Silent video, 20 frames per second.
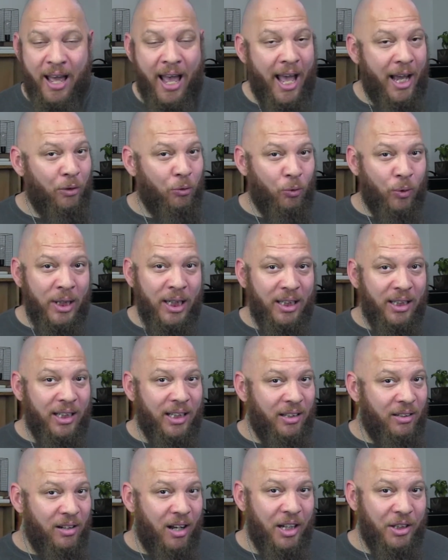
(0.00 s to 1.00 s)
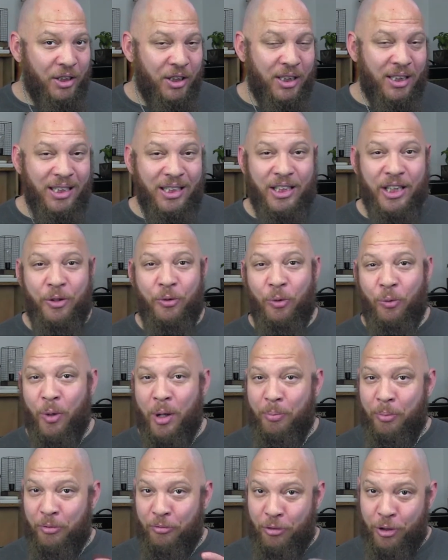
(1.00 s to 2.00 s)
And really, not just the secret
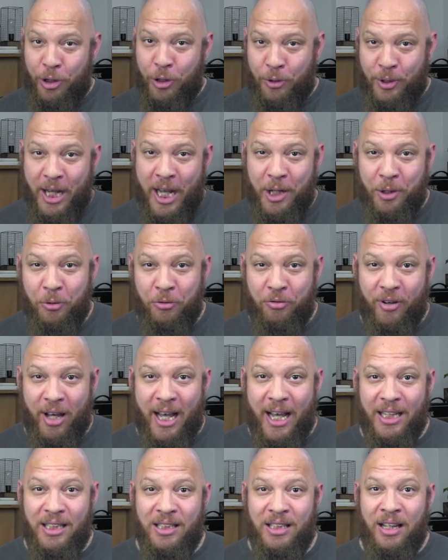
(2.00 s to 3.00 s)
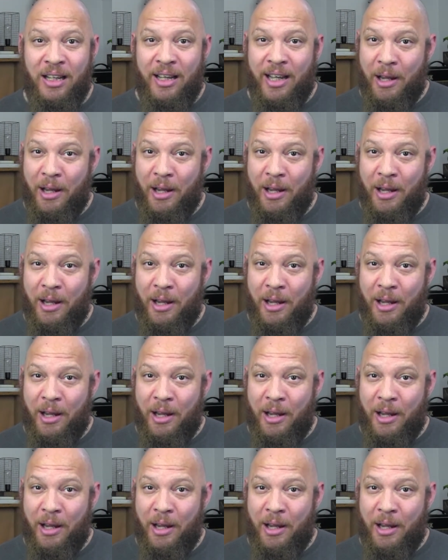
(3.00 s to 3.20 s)
weapon for your Daniel Fast.